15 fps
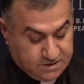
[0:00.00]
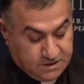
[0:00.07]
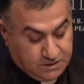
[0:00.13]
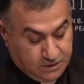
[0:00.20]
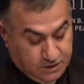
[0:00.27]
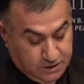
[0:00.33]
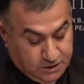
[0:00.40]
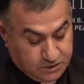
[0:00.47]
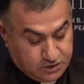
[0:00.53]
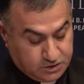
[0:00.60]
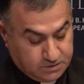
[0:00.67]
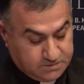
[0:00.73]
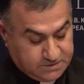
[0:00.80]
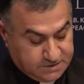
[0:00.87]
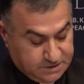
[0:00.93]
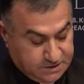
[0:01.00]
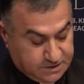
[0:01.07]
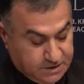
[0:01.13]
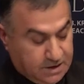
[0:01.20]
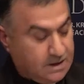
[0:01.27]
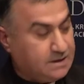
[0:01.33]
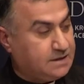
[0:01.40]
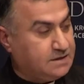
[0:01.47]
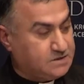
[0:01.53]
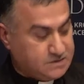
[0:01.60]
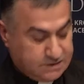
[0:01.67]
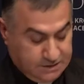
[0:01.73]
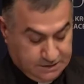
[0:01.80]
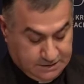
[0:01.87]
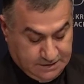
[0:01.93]
in Egypt, Iraq, and
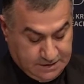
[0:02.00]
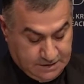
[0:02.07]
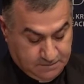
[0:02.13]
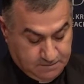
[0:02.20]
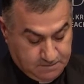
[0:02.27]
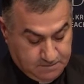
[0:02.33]
Syria.